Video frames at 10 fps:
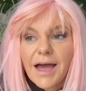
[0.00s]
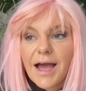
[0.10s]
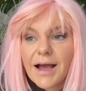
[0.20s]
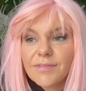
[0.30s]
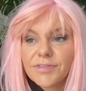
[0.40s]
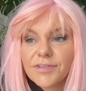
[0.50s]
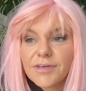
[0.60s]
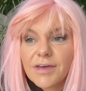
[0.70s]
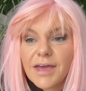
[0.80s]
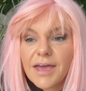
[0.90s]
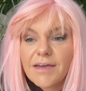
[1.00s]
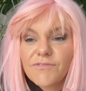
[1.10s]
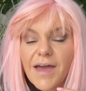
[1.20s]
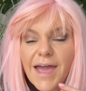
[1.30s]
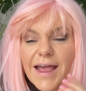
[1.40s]
And
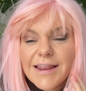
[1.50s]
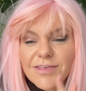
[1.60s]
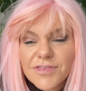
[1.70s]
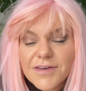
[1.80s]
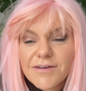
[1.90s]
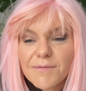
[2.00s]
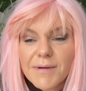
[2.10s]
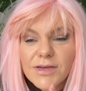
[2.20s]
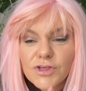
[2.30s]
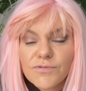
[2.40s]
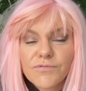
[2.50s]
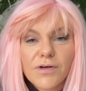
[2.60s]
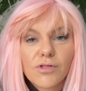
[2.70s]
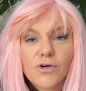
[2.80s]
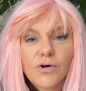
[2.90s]
if anything makes you
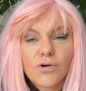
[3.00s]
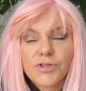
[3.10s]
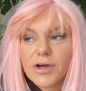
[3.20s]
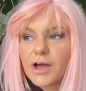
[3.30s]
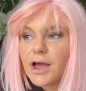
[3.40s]
feel good